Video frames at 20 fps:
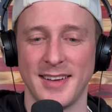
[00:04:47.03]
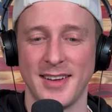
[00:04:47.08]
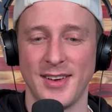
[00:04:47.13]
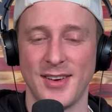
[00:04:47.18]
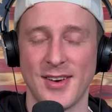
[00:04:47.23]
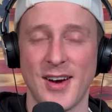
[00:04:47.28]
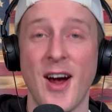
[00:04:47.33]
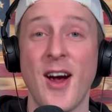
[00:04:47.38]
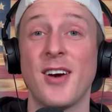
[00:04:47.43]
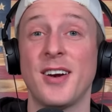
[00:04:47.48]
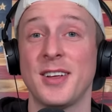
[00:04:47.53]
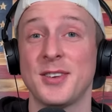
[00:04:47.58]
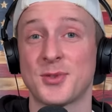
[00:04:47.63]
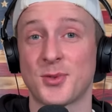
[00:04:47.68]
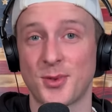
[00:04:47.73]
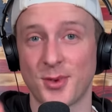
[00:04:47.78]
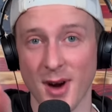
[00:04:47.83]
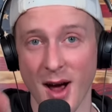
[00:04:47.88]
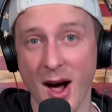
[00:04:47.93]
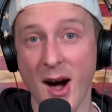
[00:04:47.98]
Your heart is
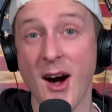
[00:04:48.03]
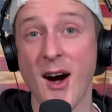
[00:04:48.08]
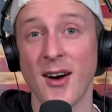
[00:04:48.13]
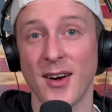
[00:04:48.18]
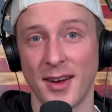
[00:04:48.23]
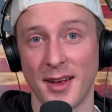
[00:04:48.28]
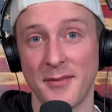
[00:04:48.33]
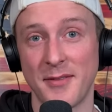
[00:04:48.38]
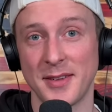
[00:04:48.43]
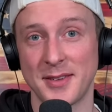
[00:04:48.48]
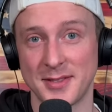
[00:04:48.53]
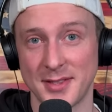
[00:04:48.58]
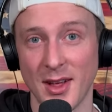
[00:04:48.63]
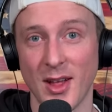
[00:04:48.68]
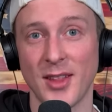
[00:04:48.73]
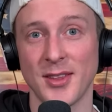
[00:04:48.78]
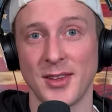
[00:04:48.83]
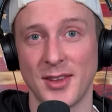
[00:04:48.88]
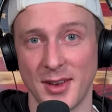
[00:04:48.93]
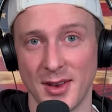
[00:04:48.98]
wrong if it's
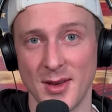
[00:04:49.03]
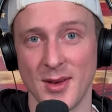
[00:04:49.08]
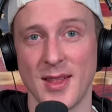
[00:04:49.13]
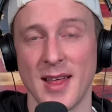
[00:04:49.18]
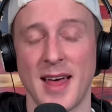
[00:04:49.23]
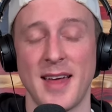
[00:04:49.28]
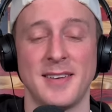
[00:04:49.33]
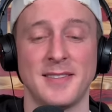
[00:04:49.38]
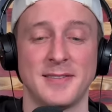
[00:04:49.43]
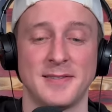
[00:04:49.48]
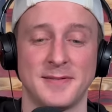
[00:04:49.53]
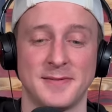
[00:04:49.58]
telling you to do that.